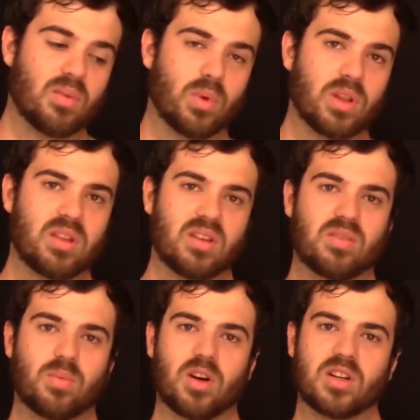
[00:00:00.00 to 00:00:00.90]
with
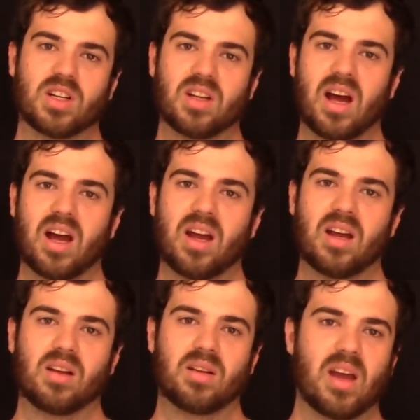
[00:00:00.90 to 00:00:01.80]
this project,
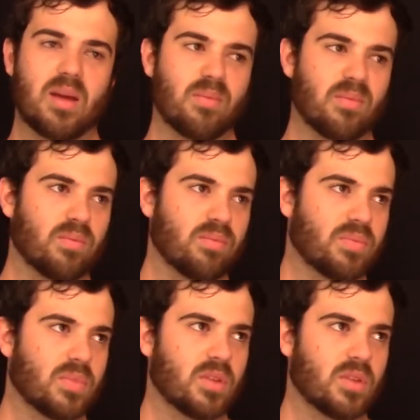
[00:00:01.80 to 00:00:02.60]
I came